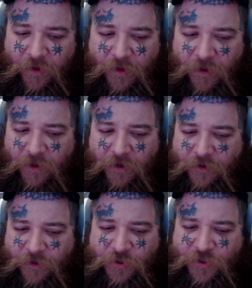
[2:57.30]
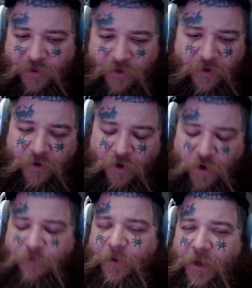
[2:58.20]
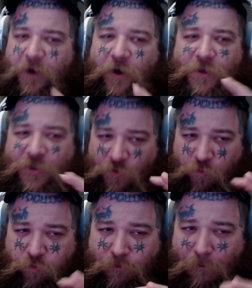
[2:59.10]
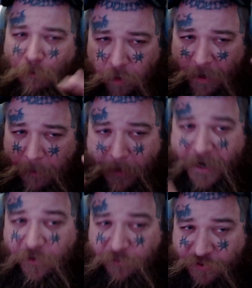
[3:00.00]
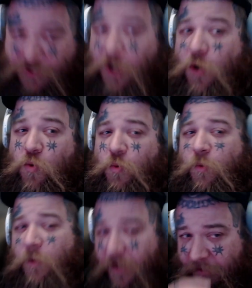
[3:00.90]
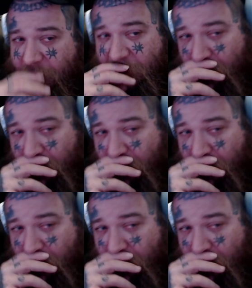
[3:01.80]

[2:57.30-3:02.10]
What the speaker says: there's her feet are just like made of stone at this